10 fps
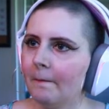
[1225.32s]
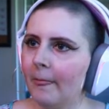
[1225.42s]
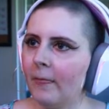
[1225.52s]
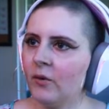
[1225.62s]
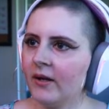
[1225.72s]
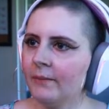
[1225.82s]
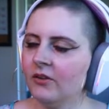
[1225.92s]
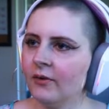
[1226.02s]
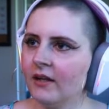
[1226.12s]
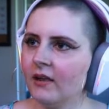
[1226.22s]
We're going to be
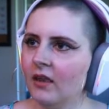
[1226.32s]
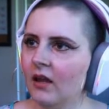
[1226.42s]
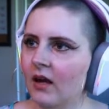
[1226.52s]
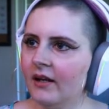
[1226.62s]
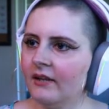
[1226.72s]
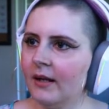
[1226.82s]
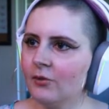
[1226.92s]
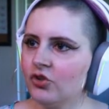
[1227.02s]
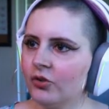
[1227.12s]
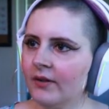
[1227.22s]
doing a lot of
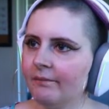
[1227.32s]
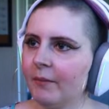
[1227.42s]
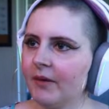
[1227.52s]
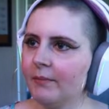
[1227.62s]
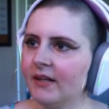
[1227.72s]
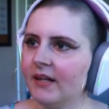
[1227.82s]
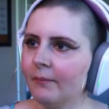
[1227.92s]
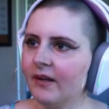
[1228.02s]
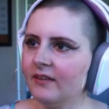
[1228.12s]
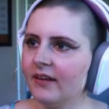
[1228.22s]
damage to it. I'm going to be gaining
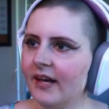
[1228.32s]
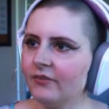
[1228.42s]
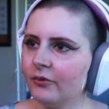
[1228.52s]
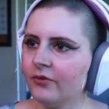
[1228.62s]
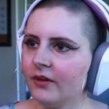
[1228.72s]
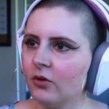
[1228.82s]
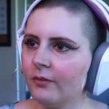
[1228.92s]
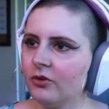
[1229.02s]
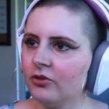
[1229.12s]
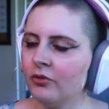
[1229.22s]
my attack, so it's going to go up
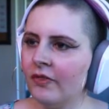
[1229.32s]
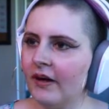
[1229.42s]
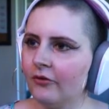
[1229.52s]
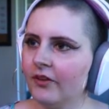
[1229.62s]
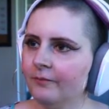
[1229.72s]
to 2,000.